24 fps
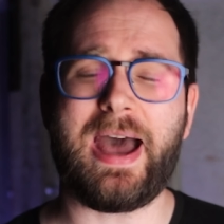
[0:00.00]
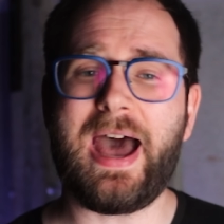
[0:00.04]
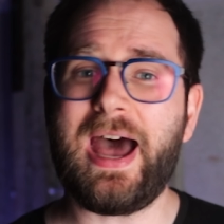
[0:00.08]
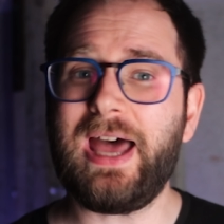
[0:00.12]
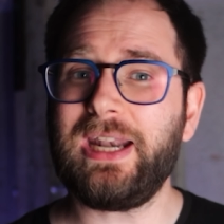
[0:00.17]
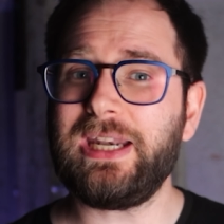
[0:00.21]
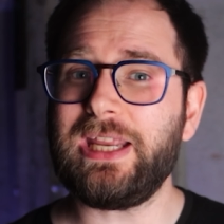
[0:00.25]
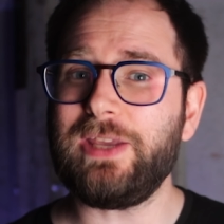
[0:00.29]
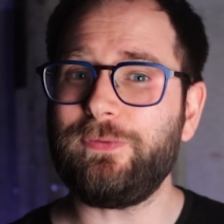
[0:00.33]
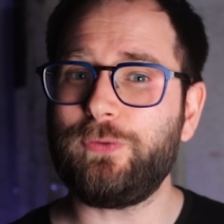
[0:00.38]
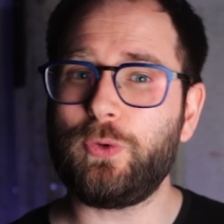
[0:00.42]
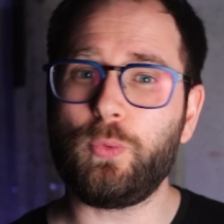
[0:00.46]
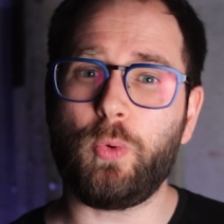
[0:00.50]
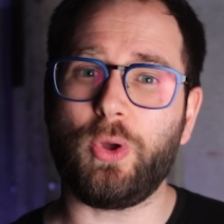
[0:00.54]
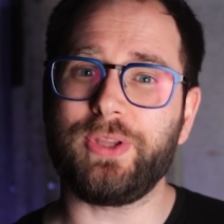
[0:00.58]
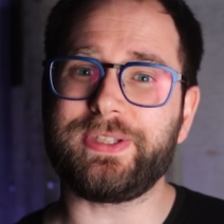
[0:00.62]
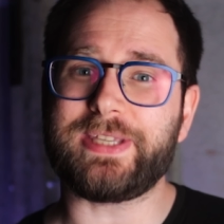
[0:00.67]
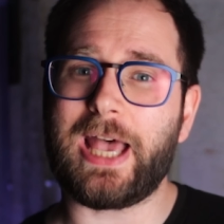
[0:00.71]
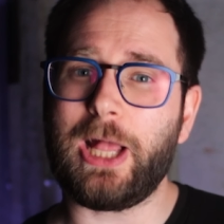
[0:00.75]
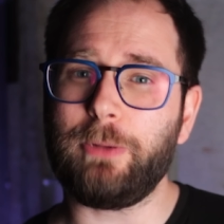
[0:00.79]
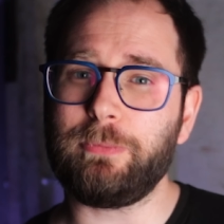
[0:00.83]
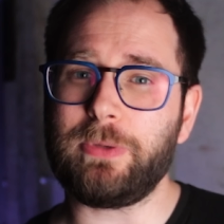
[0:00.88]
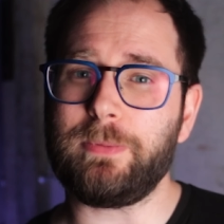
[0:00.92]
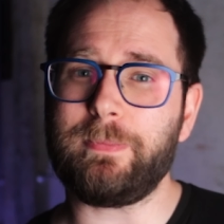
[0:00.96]
And if you want to
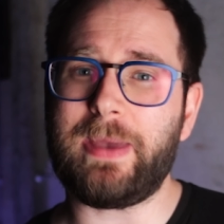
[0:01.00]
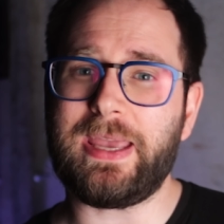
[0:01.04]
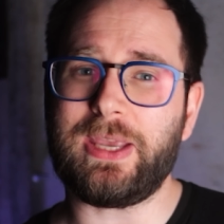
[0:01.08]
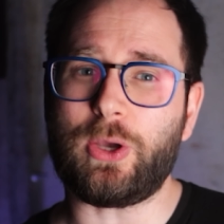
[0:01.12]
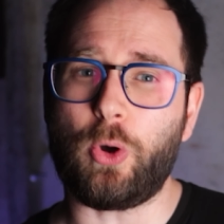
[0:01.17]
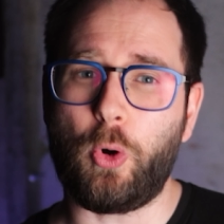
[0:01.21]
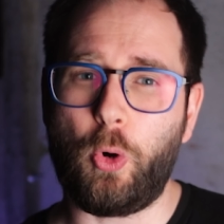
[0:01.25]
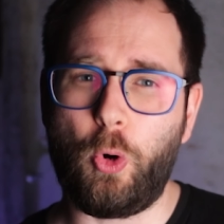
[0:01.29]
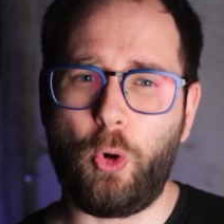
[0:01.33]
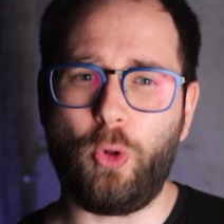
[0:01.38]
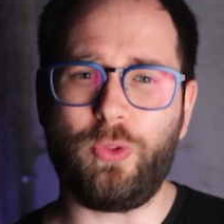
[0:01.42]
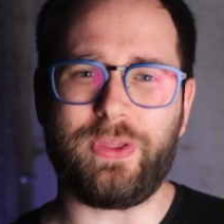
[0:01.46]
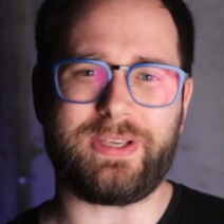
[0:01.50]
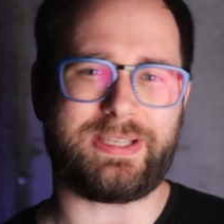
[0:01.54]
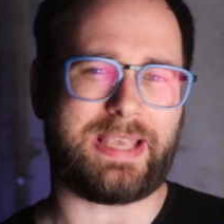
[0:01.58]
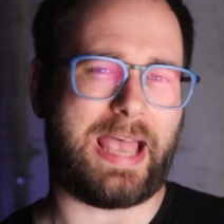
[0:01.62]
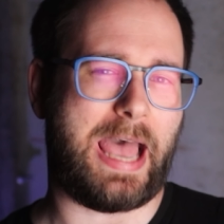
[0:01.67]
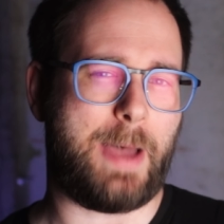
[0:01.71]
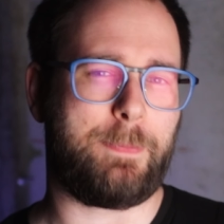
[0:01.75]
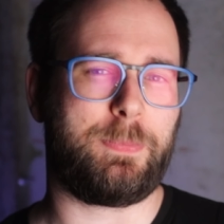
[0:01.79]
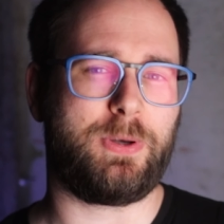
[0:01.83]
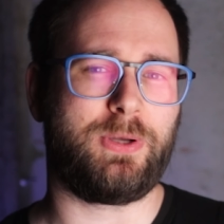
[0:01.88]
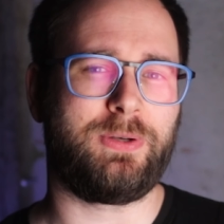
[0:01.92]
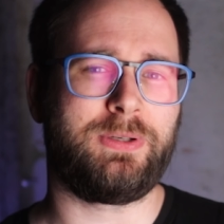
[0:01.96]
help me make all this
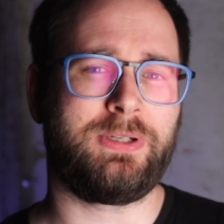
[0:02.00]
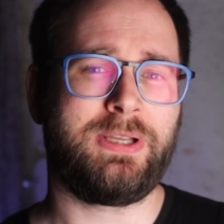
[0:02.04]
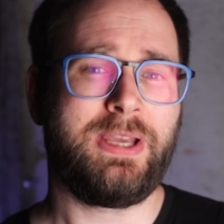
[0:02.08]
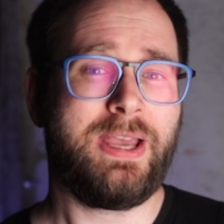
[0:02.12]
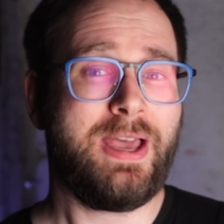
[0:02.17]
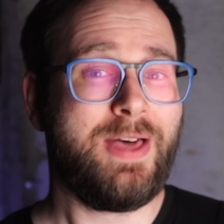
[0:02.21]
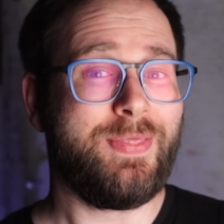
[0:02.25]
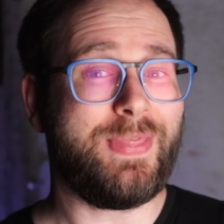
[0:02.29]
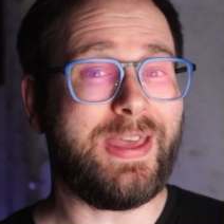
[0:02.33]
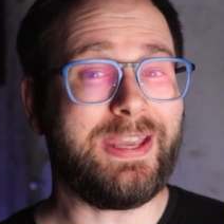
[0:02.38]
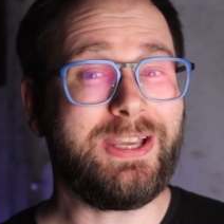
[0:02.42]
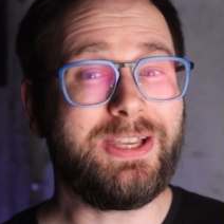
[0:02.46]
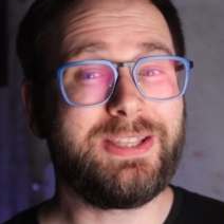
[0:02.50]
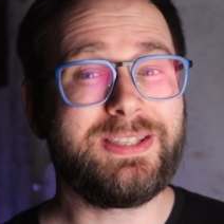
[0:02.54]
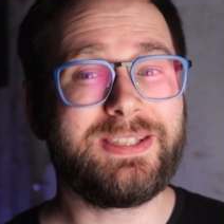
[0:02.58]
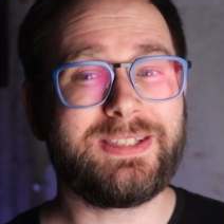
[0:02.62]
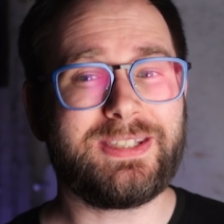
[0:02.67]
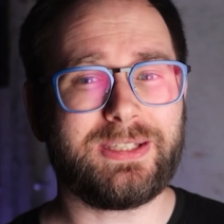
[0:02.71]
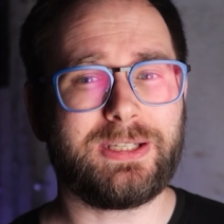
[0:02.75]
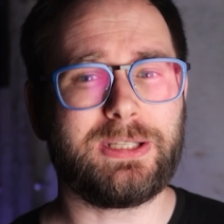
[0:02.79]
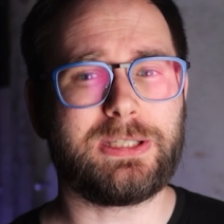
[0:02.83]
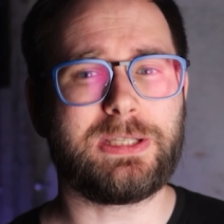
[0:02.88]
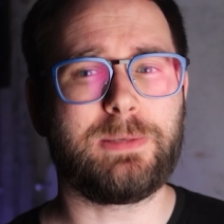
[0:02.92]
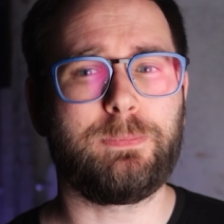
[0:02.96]
happen, then
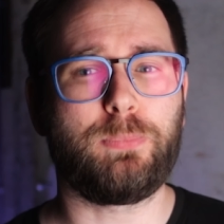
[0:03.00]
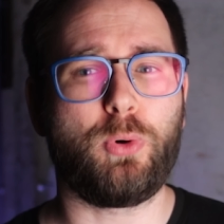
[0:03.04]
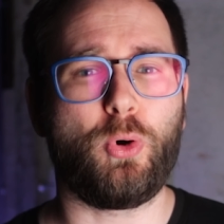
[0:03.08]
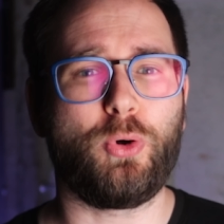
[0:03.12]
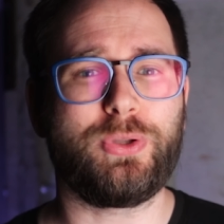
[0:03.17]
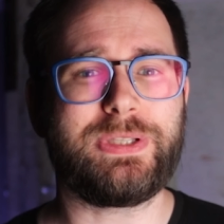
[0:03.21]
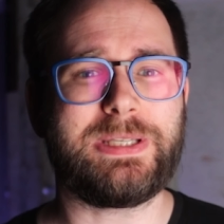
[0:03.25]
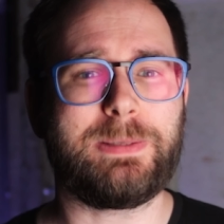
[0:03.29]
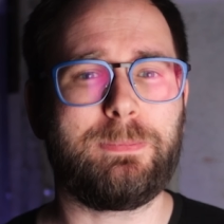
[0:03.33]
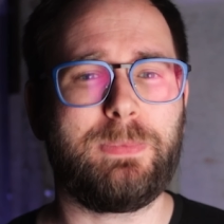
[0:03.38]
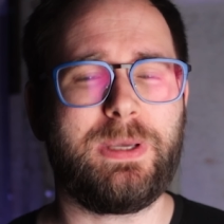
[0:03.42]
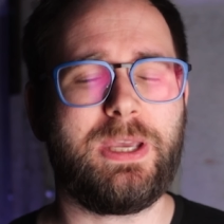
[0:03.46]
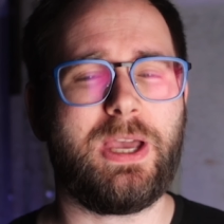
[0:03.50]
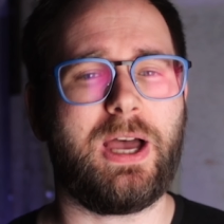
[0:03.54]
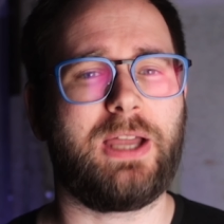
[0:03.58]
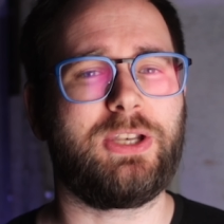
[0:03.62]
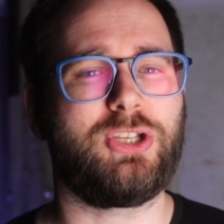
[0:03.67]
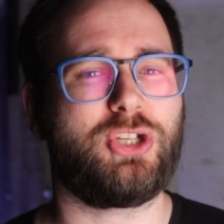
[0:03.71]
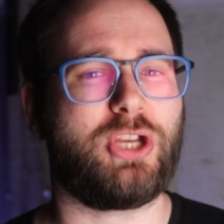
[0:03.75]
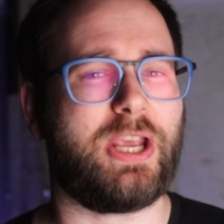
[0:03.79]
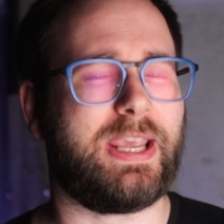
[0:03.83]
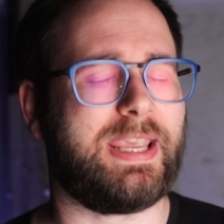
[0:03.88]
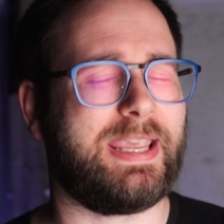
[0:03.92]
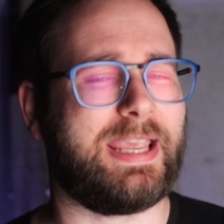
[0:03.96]
consider supporting me
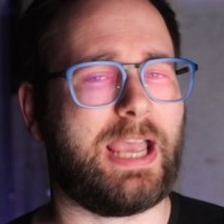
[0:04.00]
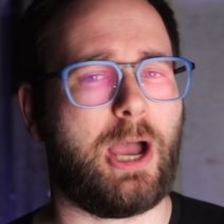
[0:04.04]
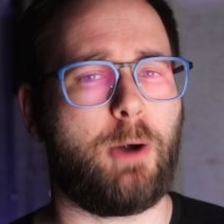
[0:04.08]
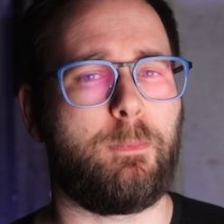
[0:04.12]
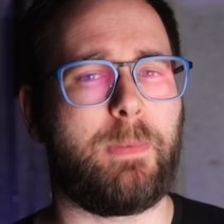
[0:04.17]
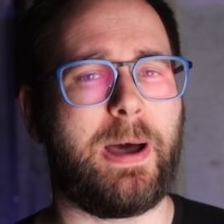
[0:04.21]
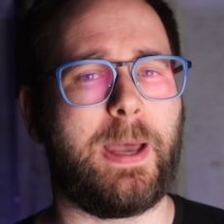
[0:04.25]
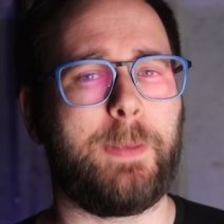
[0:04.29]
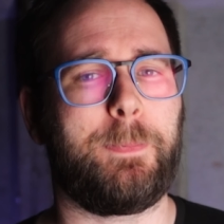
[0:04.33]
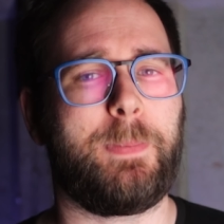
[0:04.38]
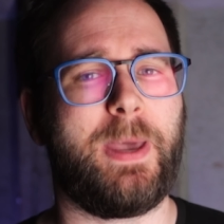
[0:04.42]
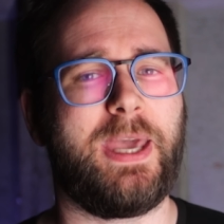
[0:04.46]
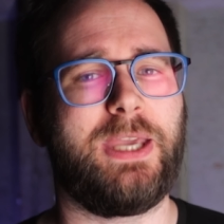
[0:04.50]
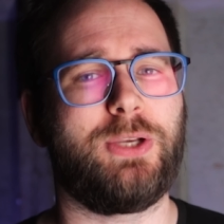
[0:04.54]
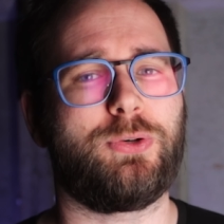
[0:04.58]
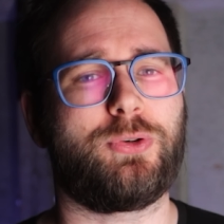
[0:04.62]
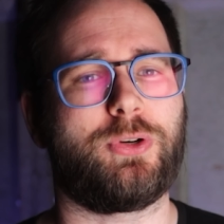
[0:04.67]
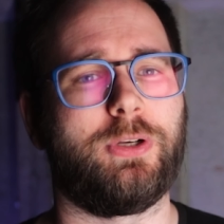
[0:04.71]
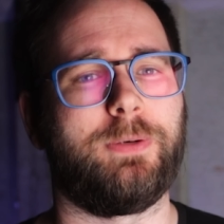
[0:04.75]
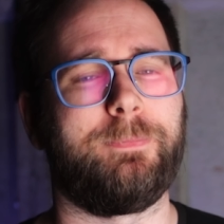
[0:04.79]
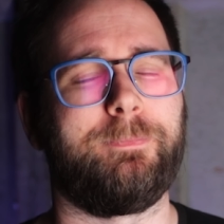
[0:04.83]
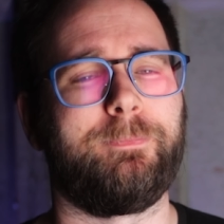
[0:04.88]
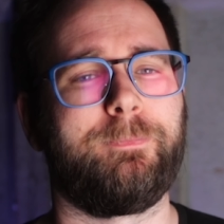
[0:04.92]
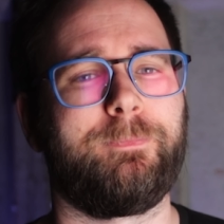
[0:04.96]
and checking out my
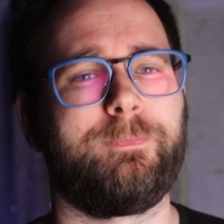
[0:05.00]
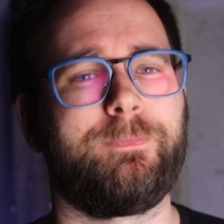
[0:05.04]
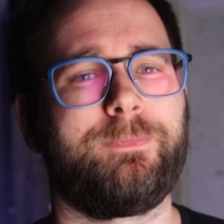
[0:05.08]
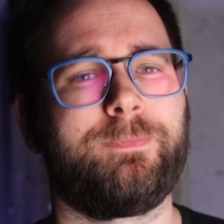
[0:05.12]
Patreon.